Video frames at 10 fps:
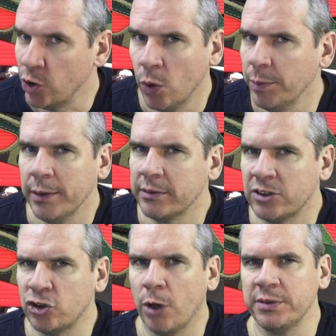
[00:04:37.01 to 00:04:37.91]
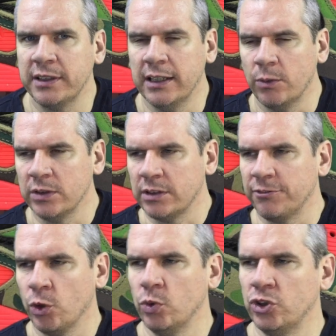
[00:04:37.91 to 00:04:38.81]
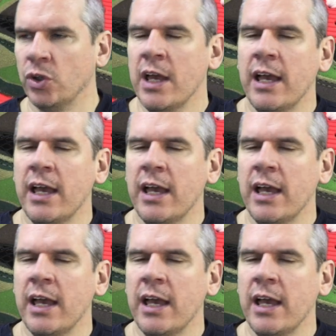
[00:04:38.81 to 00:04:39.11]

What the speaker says: you won't be able to stop seeing it once I've told you